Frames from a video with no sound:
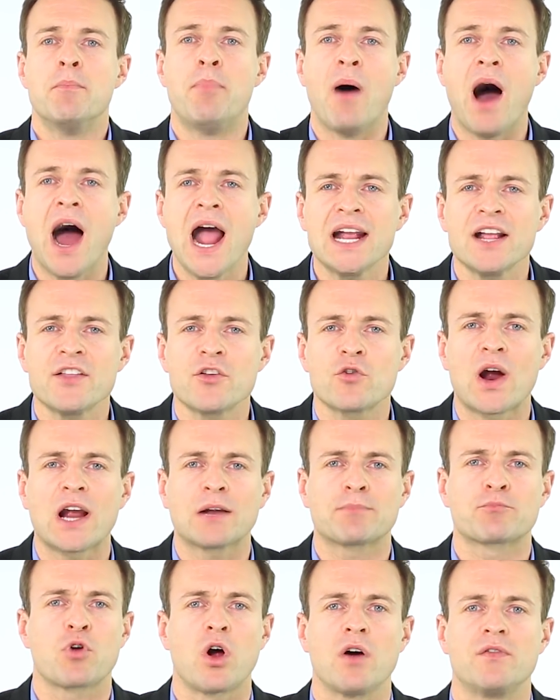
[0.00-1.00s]
Buying in the
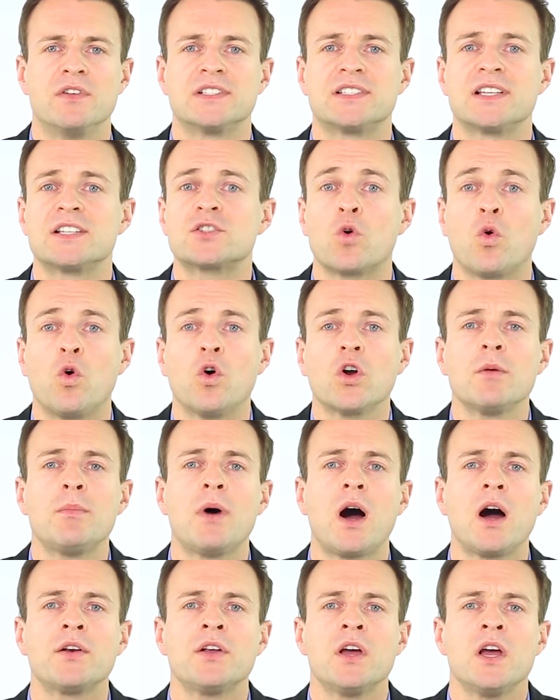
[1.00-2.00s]
right province is all
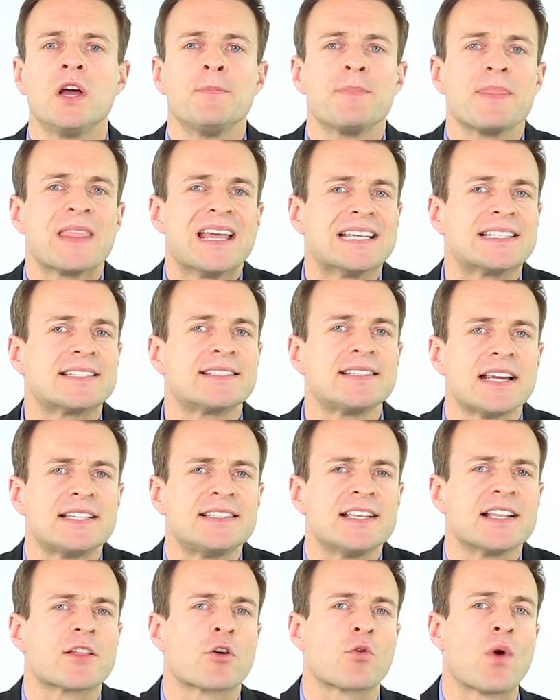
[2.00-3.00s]
about
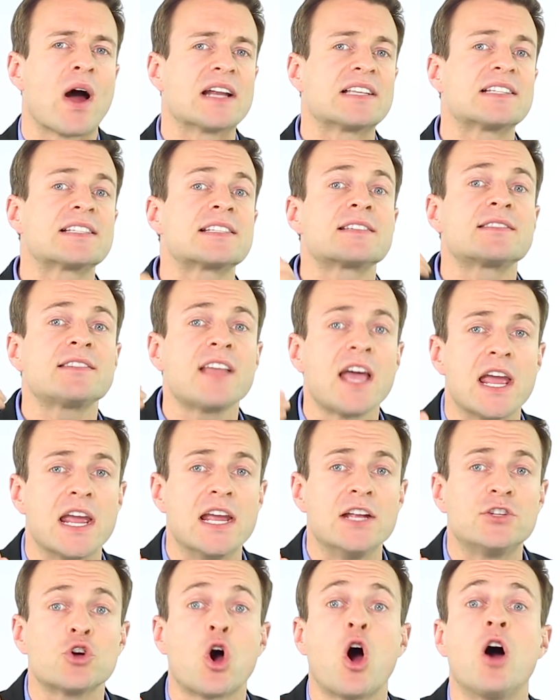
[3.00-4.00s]
assessing the right
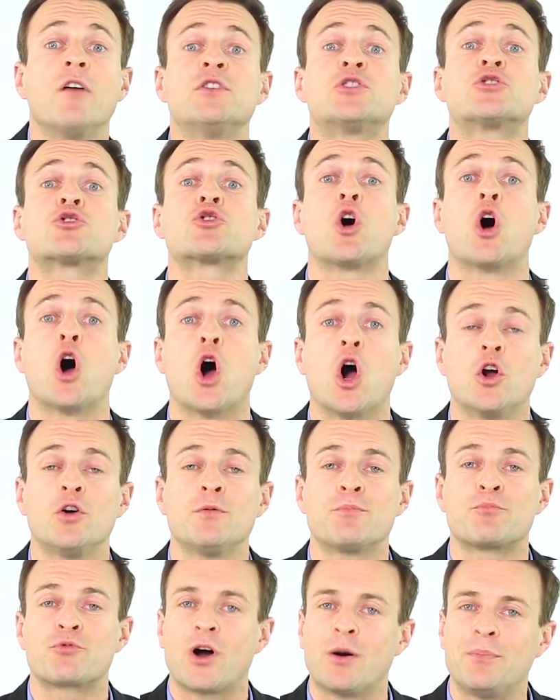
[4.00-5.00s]
stage of its
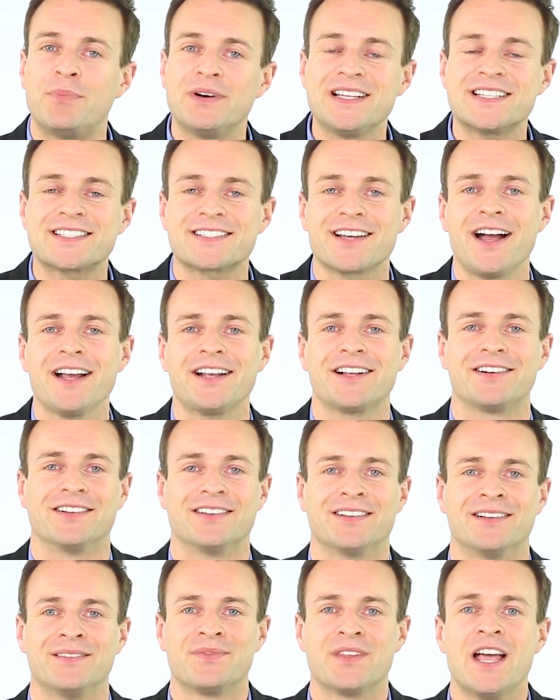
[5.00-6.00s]
own property cycle.